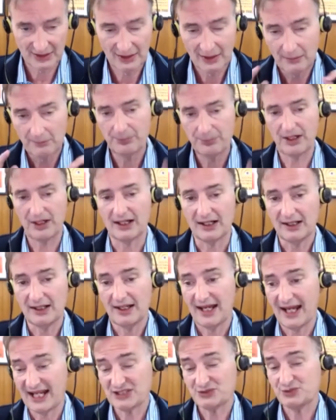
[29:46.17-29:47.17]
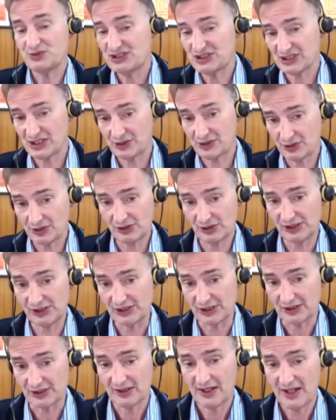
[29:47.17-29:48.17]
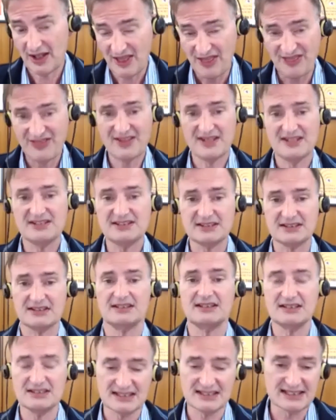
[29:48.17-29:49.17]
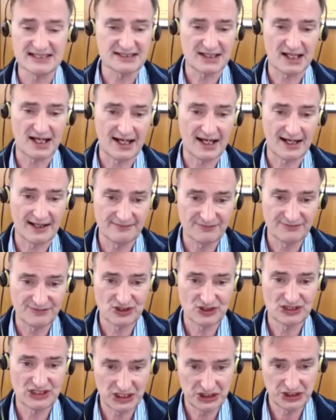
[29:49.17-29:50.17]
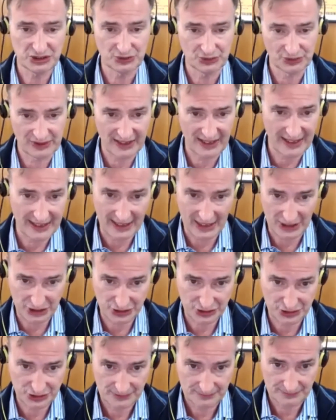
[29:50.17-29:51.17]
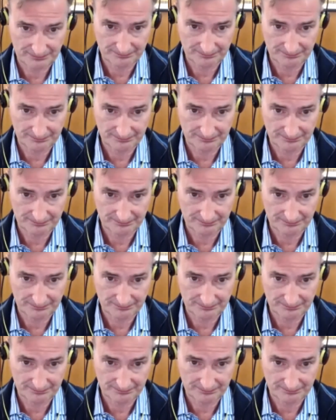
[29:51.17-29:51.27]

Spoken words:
But as we said earlier, this is the time for digital cash.